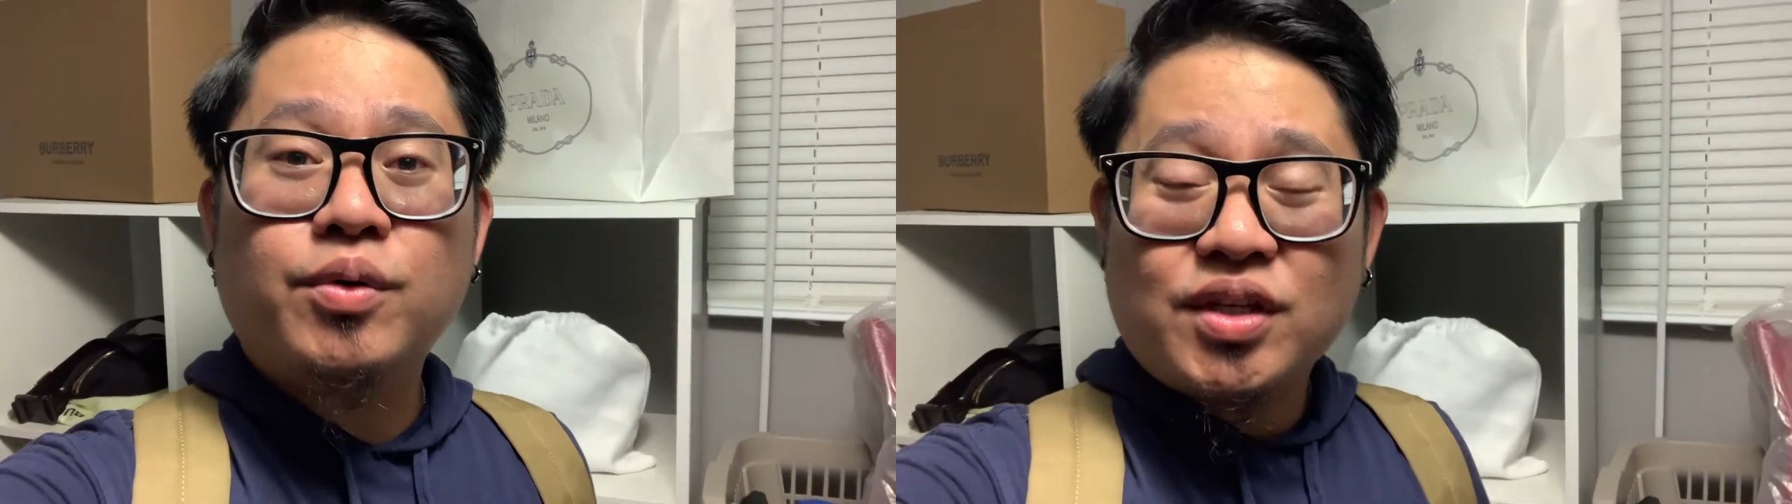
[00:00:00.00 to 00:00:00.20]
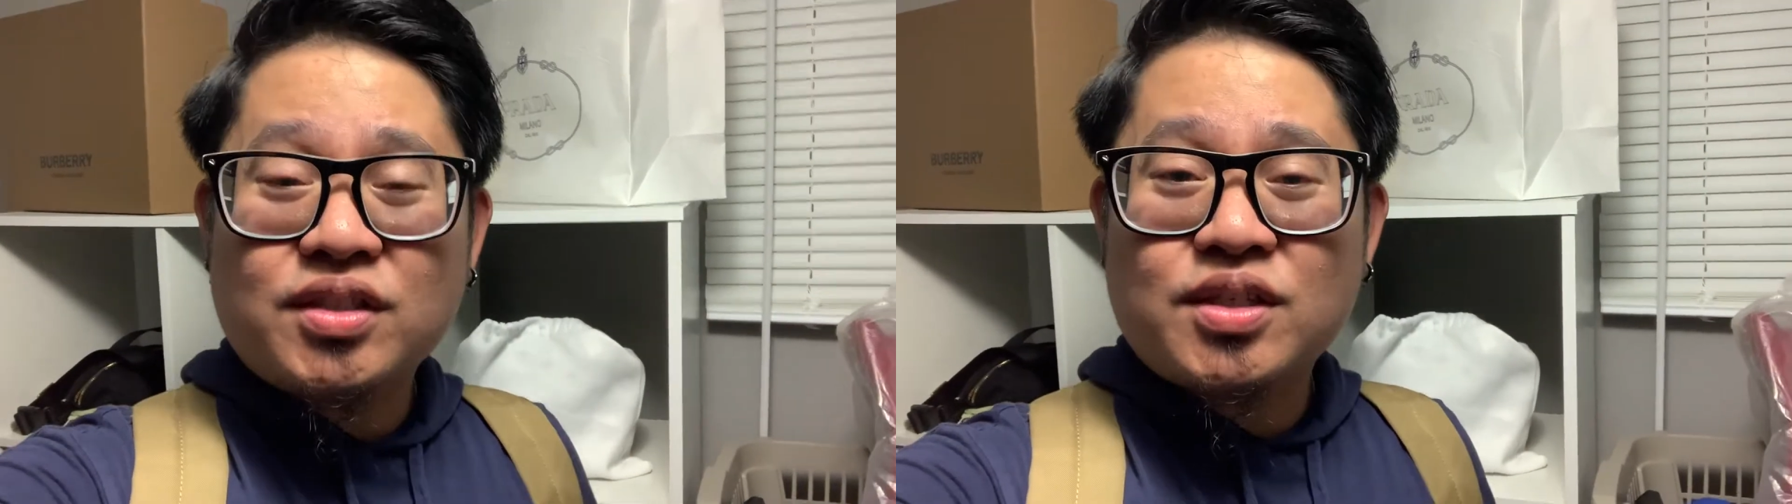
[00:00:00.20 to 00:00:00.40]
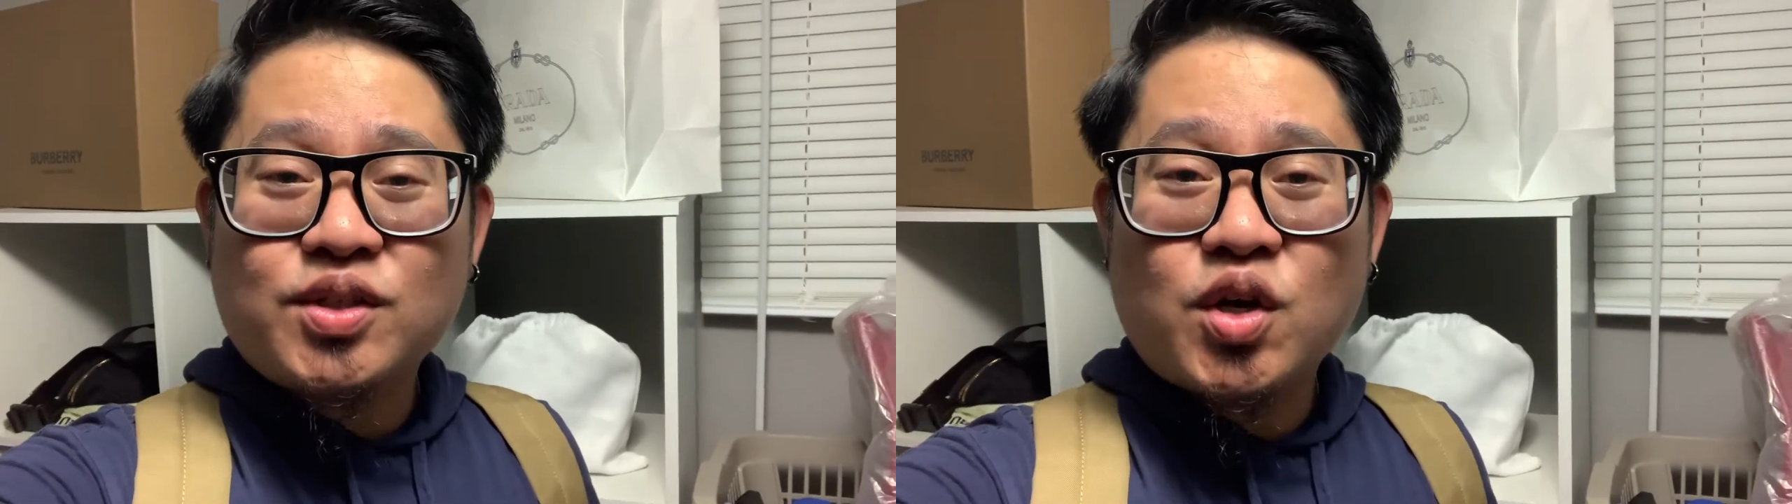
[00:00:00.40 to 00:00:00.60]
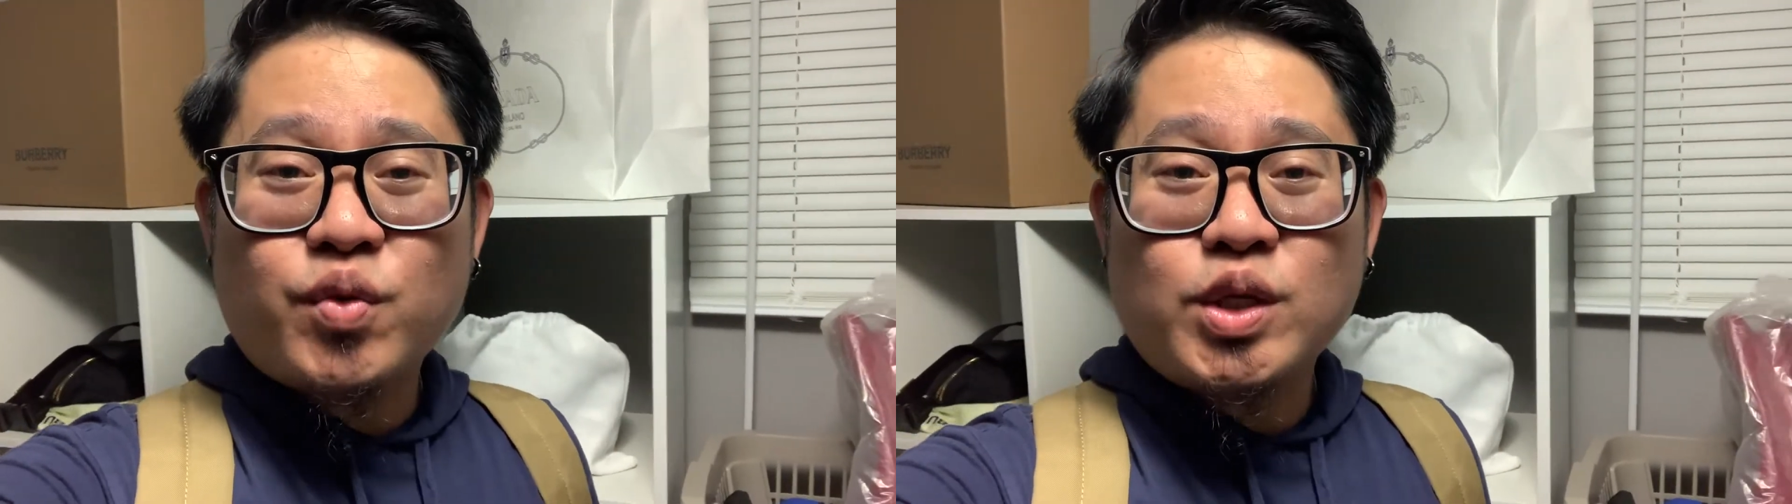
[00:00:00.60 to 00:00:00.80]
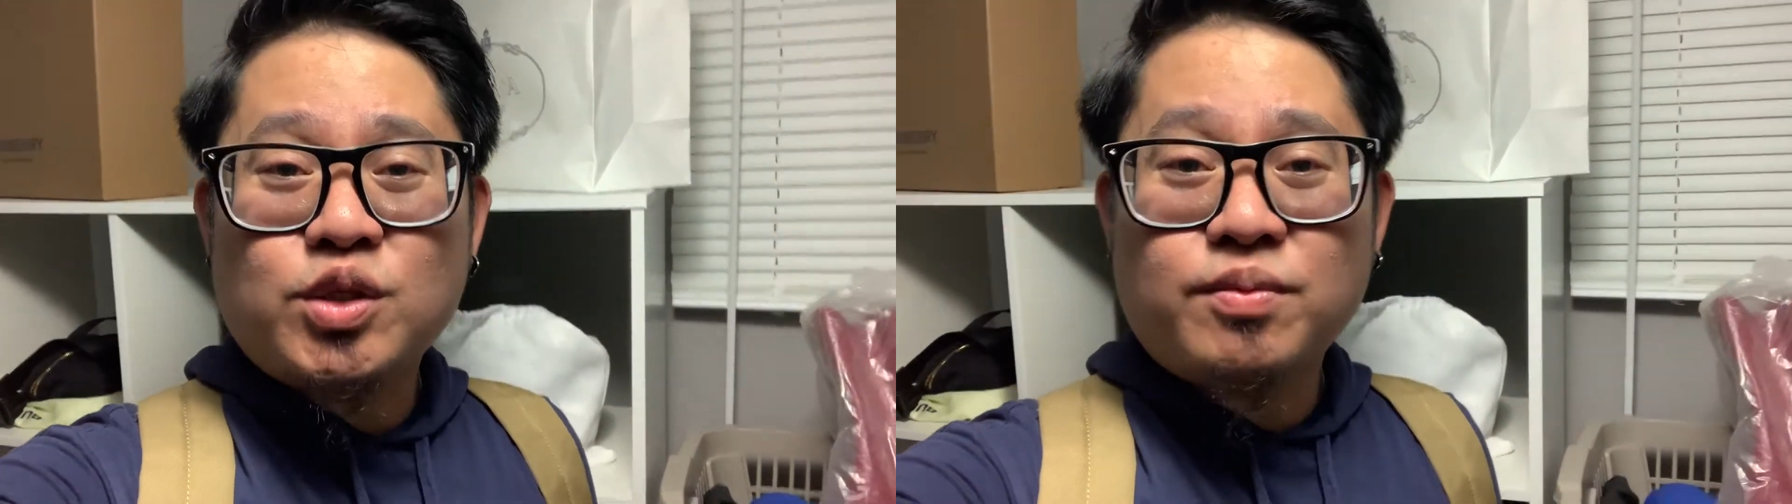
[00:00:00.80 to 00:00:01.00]
This is
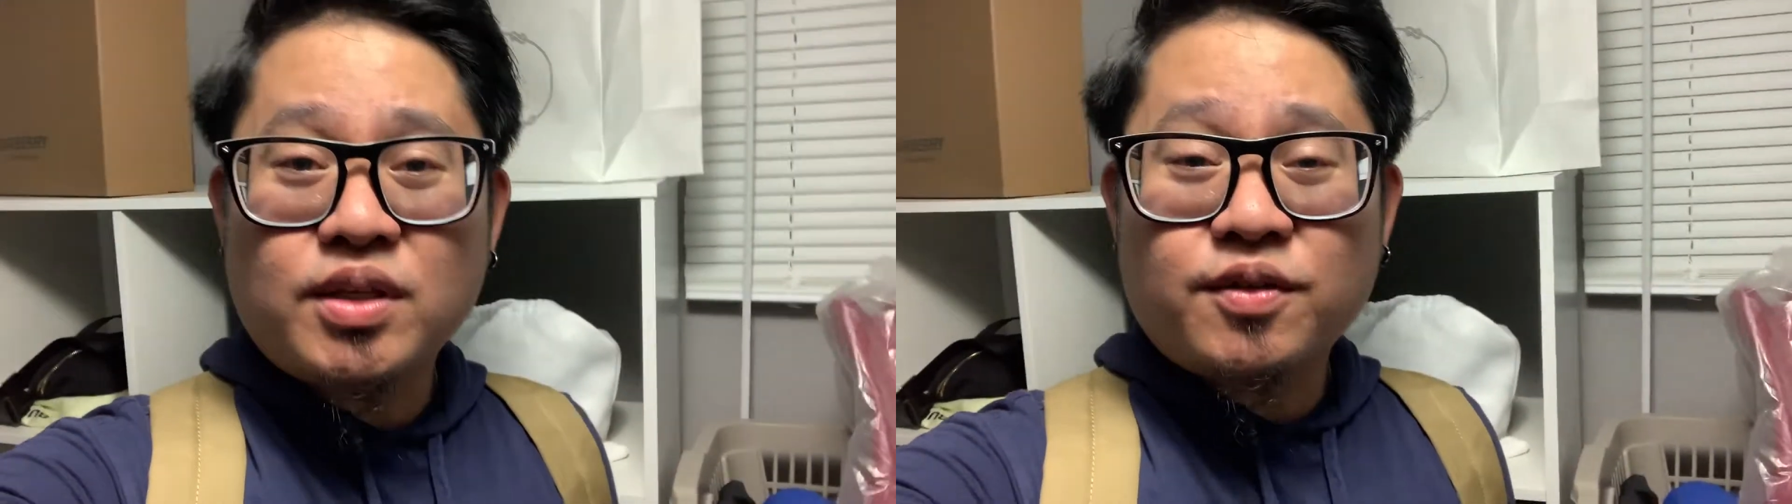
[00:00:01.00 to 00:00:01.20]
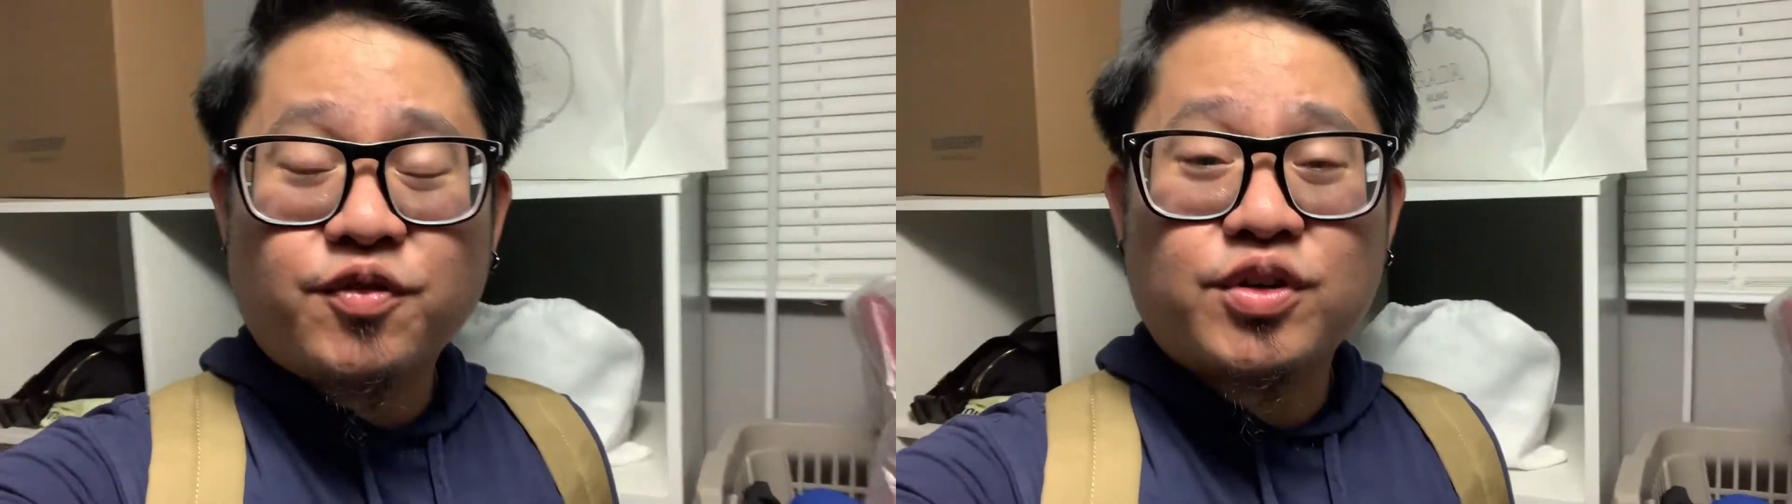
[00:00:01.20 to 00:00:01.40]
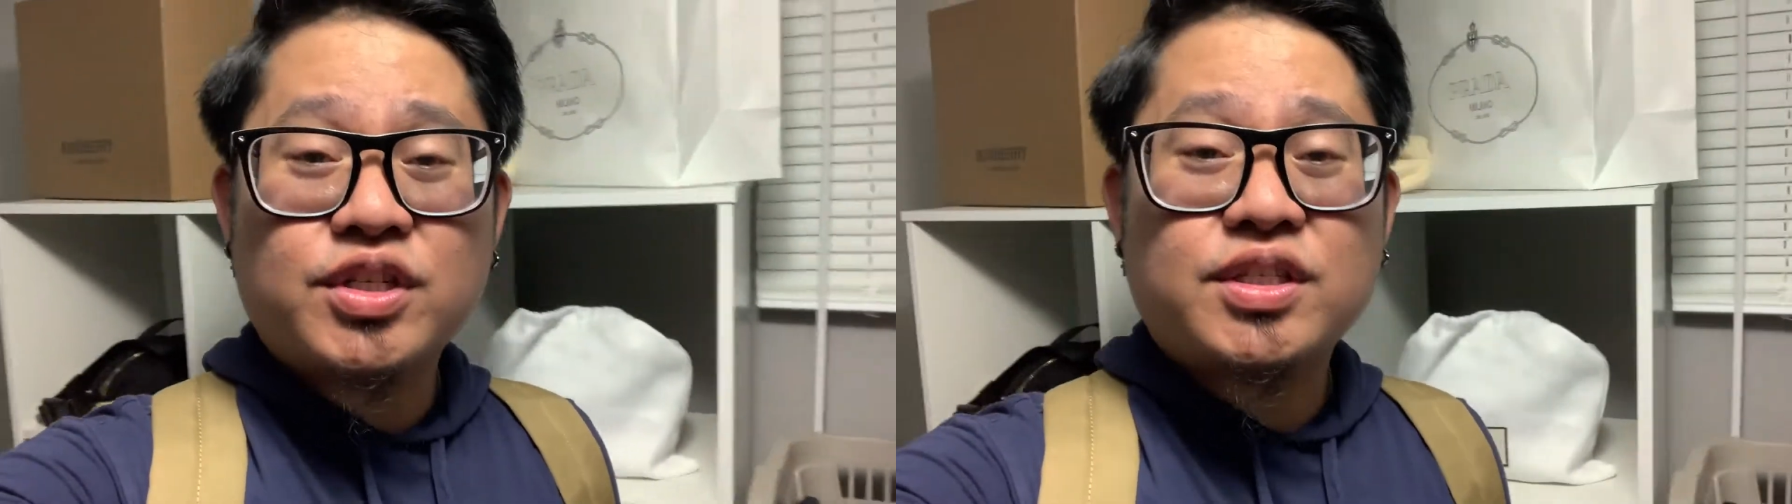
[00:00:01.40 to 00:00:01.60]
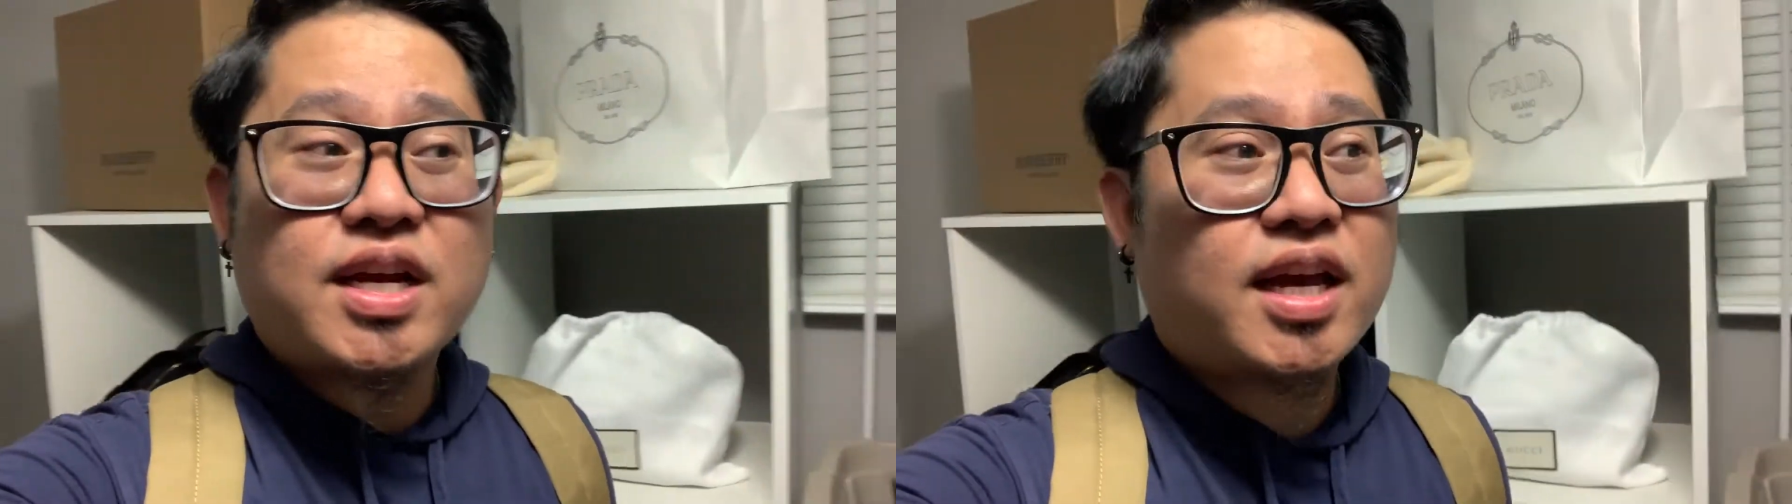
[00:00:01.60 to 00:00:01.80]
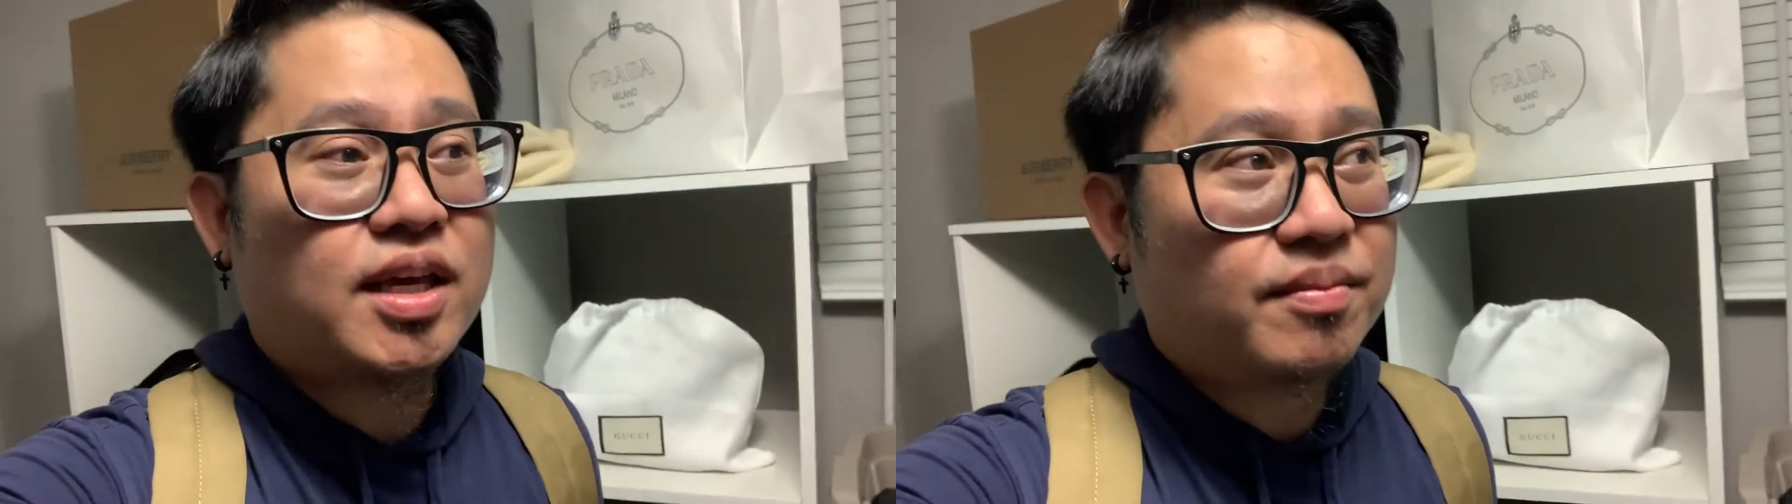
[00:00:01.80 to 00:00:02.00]
going to be the first
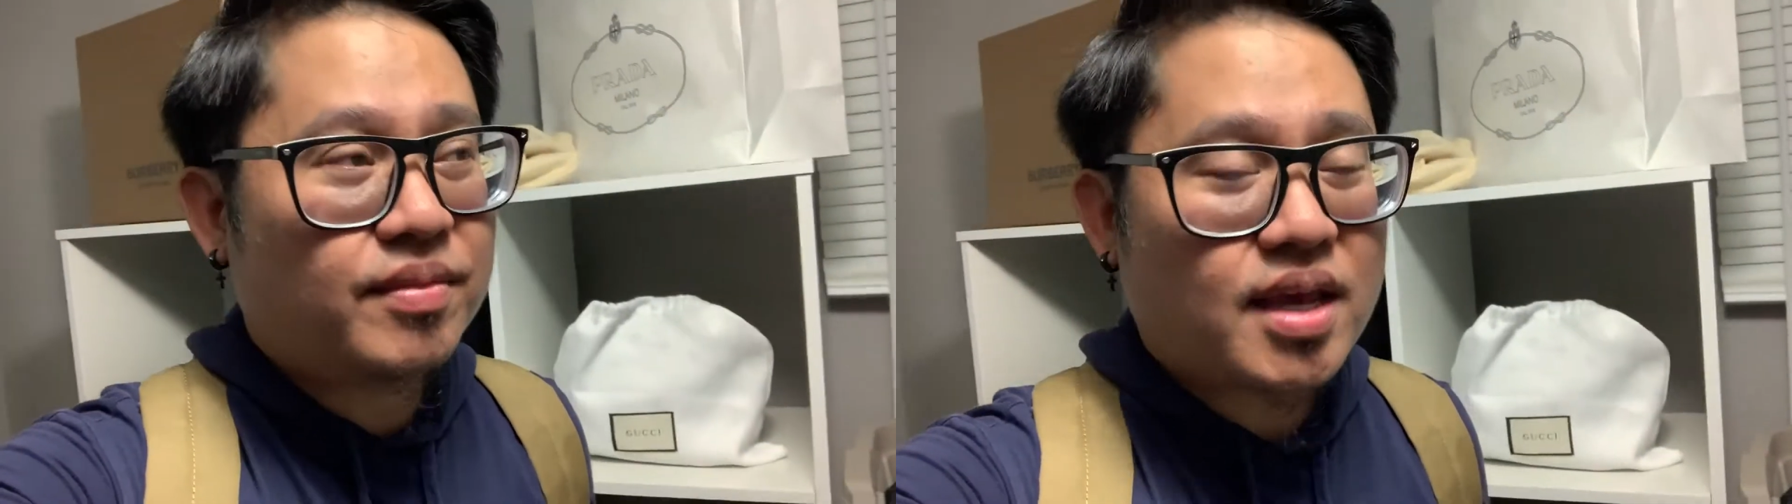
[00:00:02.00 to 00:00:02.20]
time